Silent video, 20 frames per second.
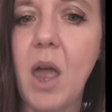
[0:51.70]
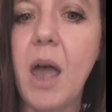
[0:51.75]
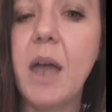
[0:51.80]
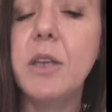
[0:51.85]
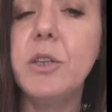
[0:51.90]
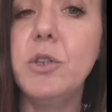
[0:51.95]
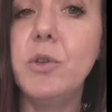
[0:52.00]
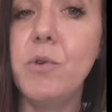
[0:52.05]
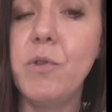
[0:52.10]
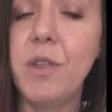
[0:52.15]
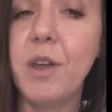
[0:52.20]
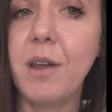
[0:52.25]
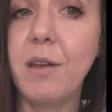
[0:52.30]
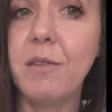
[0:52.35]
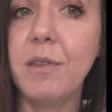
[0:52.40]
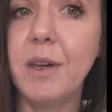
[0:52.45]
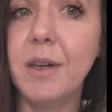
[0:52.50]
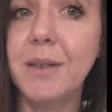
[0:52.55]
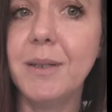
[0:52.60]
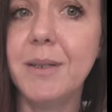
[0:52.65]
I do
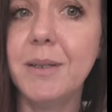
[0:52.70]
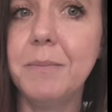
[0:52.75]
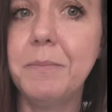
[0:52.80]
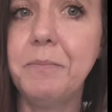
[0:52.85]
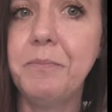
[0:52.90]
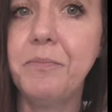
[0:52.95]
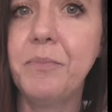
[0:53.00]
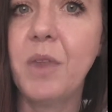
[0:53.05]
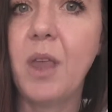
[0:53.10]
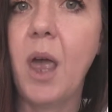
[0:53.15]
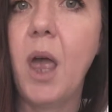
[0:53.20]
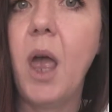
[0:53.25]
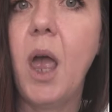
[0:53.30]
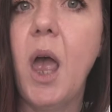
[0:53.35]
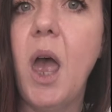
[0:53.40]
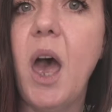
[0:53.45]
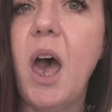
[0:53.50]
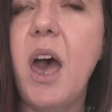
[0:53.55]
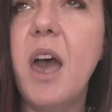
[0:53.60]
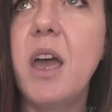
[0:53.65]
think this.
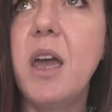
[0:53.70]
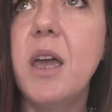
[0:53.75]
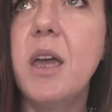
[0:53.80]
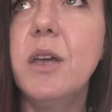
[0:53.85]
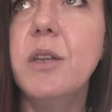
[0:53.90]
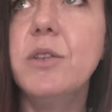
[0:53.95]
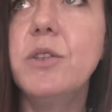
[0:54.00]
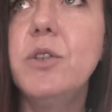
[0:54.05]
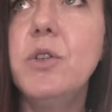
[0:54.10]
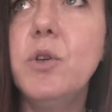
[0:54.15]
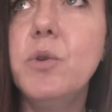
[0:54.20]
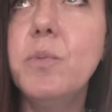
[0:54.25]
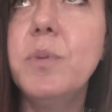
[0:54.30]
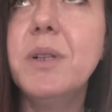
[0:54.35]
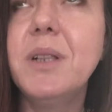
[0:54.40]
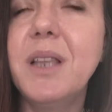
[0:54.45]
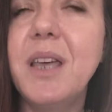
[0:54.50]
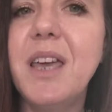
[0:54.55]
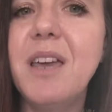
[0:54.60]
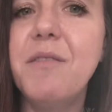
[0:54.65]
I do
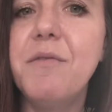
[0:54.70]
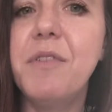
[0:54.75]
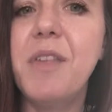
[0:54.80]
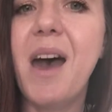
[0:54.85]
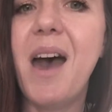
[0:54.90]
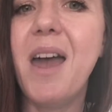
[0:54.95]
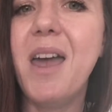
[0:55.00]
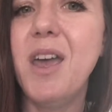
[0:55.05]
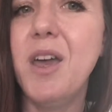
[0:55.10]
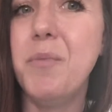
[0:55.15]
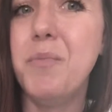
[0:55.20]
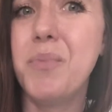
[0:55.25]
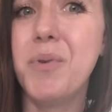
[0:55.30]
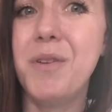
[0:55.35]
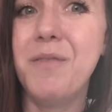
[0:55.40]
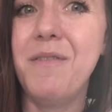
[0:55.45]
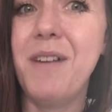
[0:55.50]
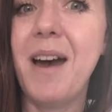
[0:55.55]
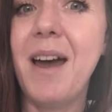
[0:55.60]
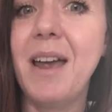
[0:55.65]
believe that it
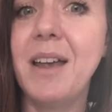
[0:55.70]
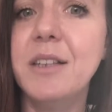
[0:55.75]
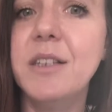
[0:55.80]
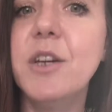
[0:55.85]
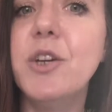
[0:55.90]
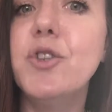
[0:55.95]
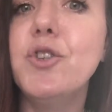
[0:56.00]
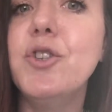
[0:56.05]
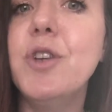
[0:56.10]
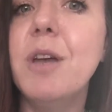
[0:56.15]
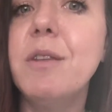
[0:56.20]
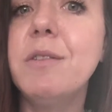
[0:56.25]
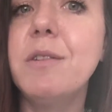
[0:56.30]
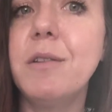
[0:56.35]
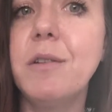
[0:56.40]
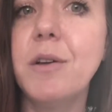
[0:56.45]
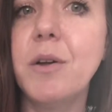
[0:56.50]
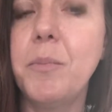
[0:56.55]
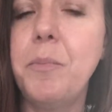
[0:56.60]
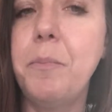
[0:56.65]
provides a
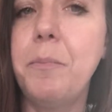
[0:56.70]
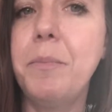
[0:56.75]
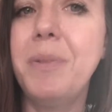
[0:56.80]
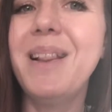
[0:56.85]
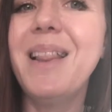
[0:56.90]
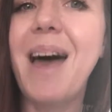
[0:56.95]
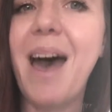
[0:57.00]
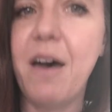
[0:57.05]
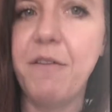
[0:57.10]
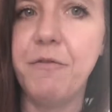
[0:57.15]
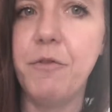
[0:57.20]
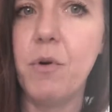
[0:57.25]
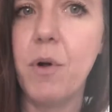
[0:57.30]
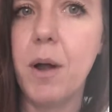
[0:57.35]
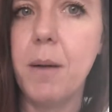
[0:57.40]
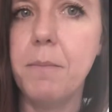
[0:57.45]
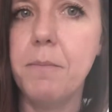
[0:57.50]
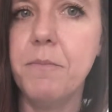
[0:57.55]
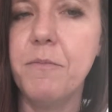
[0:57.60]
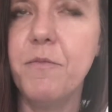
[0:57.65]
gentler
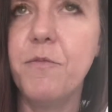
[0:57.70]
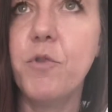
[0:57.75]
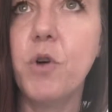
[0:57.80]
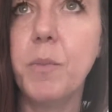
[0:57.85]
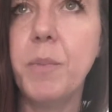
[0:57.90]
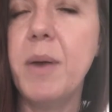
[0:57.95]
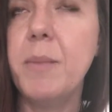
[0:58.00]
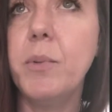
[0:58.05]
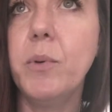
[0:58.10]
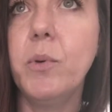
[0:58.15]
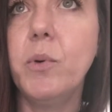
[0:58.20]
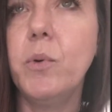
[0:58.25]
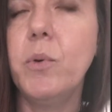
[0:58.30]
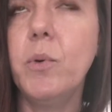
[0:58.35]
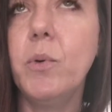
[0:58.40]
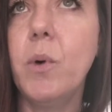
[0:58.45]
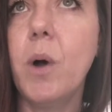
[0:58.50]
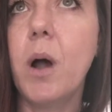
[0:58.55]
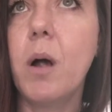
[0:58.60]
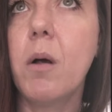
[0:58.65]
platform for people
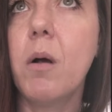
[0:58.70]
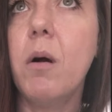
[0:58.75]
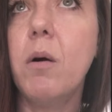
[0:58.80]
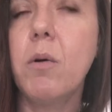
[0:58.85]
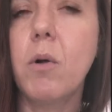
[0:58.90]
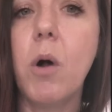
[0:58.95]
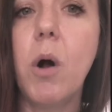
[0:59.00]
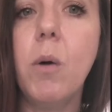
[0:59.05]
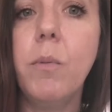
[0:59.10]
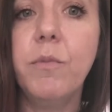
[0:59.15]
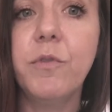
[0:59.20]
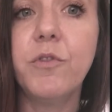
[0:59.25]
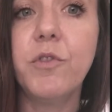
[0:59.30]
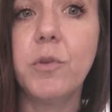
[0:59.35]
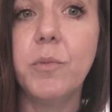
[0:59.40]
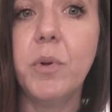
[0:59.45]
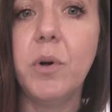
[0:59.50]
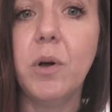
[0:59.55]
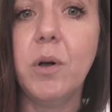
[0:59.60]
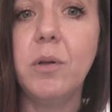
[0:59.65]
who are
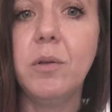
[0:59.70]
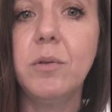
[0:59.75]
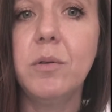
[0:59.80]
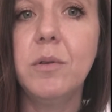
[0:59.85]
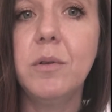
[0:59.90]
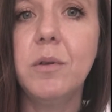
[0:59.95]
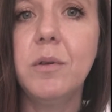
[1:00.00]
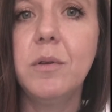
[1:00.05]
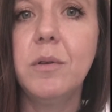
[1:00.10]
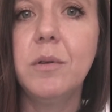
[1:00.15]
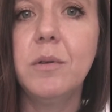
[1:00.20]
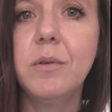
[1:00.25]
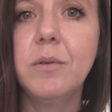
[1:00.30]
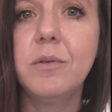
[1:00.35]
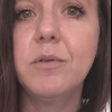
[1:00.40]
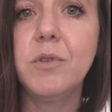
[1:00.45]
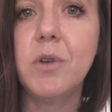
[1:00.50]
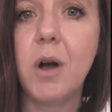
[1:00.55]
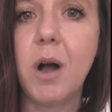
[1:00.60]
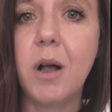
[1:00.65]
uncomfortable
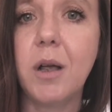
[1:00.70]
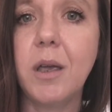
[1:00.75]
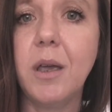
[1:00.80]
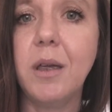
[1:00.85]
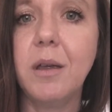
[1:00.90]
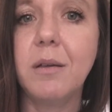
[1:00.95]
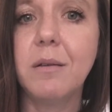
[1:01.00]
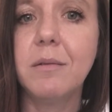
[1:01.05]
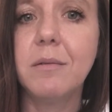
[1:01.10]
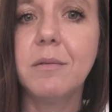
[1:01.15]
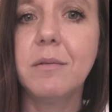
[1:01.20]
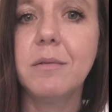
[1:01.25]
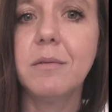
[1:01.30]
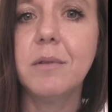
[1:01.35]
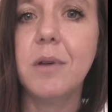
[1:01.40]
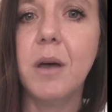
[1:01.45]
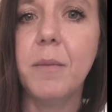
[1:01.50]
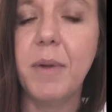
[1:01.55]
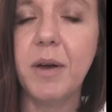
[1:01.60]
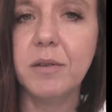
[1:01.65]
talking
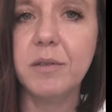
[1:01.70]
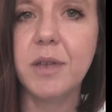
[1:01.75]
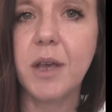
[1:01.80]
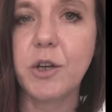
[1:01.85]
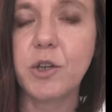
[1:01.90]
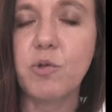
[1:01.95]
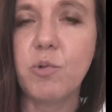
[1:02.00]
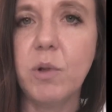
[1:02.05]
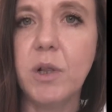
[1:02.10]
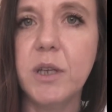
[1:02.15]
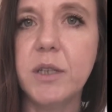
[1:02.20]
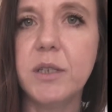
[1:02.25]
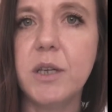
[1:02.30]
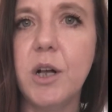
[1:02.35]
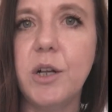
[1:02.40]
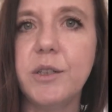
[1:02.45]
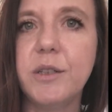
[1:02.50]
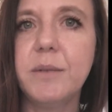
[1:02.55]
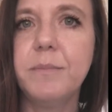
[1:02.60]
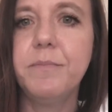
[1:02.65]
about sexual
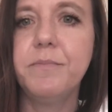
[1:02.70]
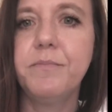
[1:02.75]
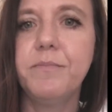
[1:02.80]
assault.